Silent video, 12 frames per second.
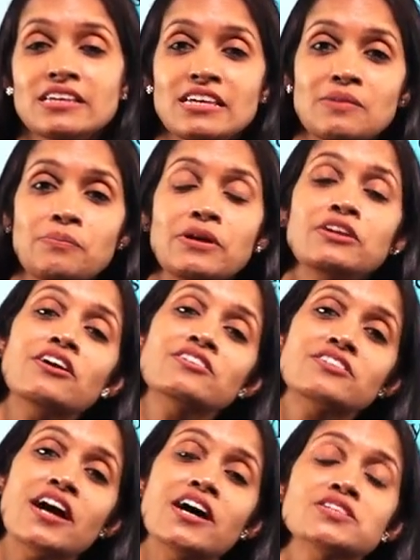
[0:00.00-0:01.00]
keeping on
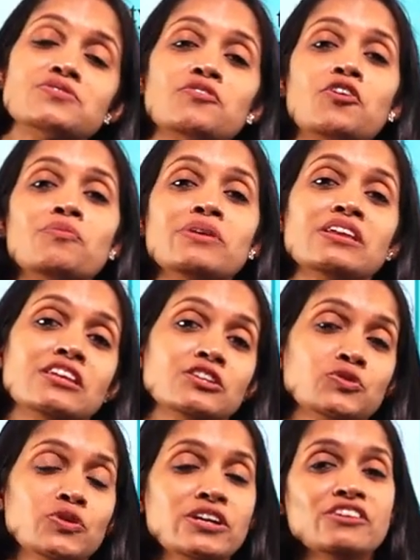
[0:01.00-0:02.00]
transforming it
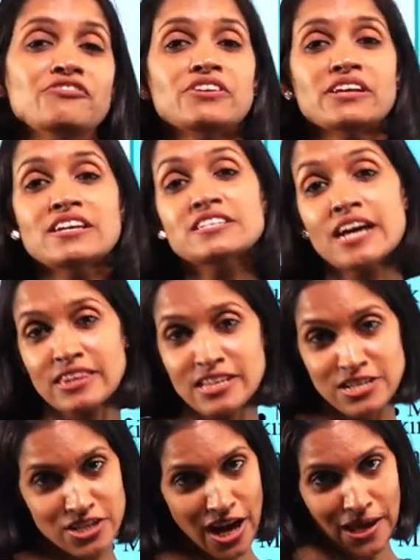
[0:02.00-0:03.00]
to a different other
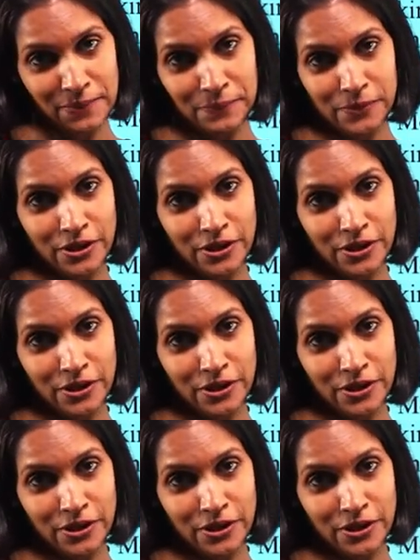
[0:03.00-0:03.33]
type,